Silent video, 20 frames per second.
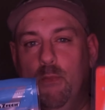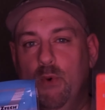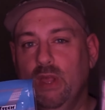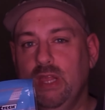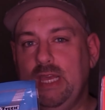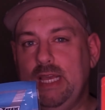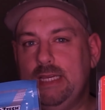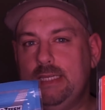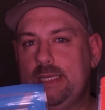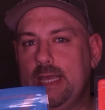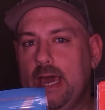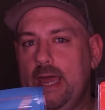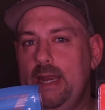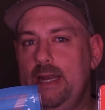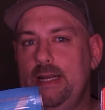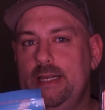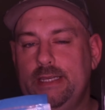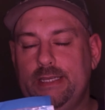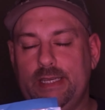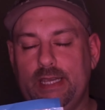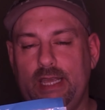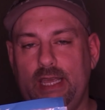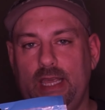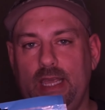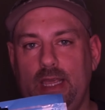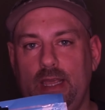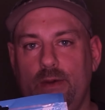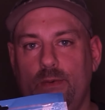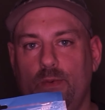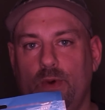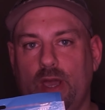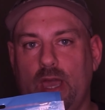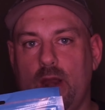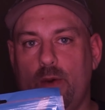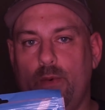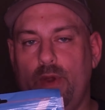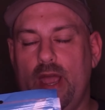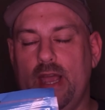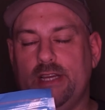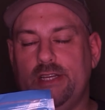really excited to see what kind
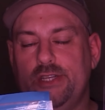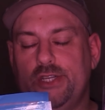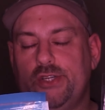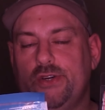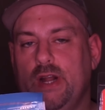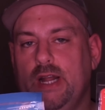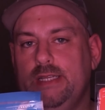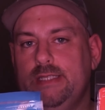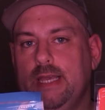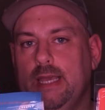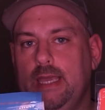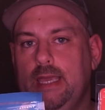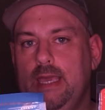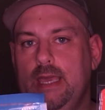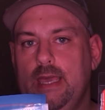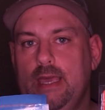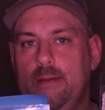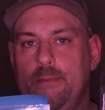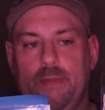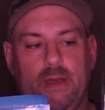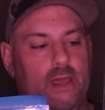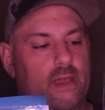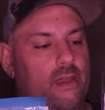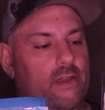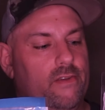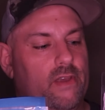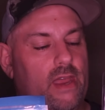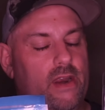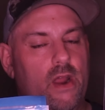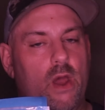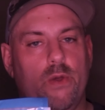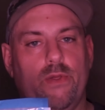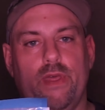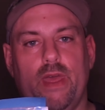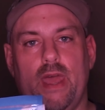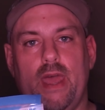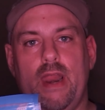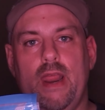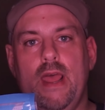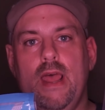of reaction strikes I get, because I know
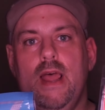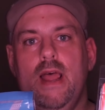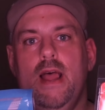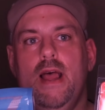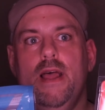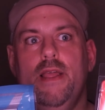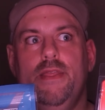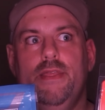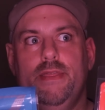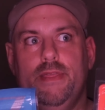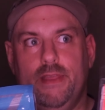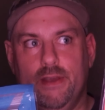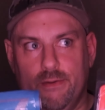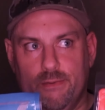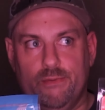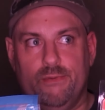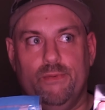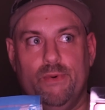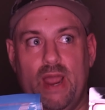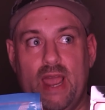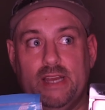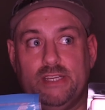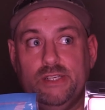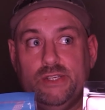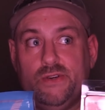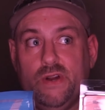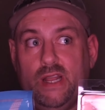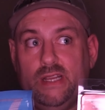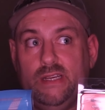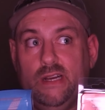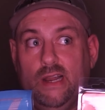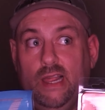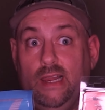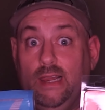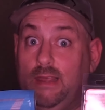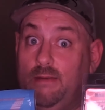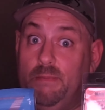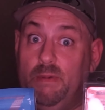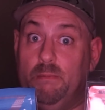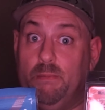that the reaction strikes here
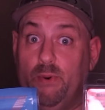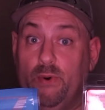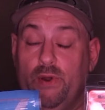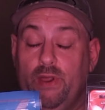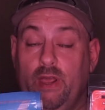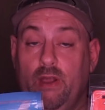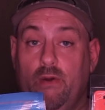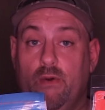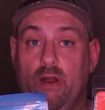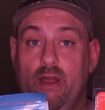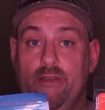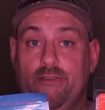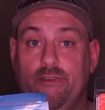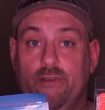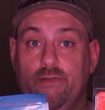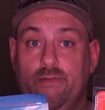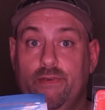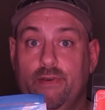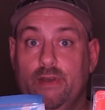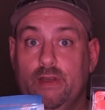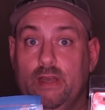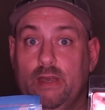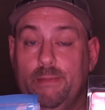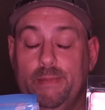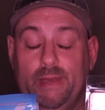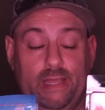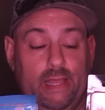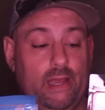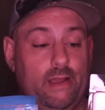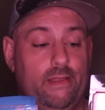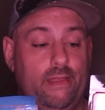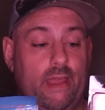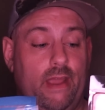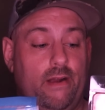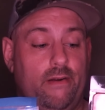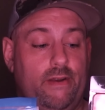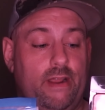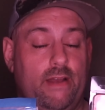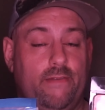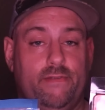lately have been pretty aggressive. I mean, they
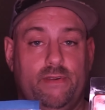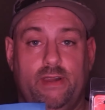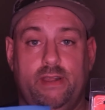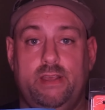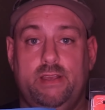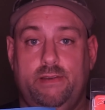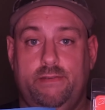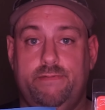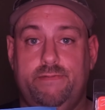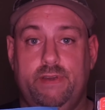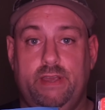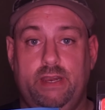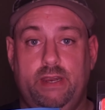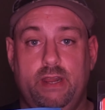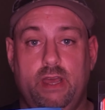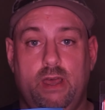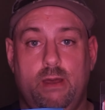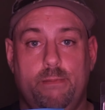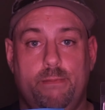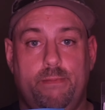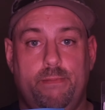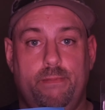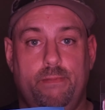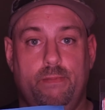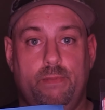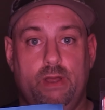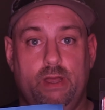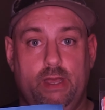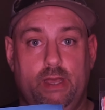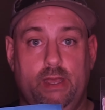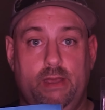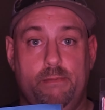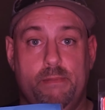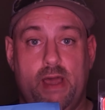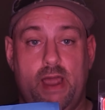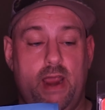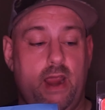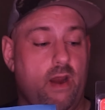are definitely feeding up in my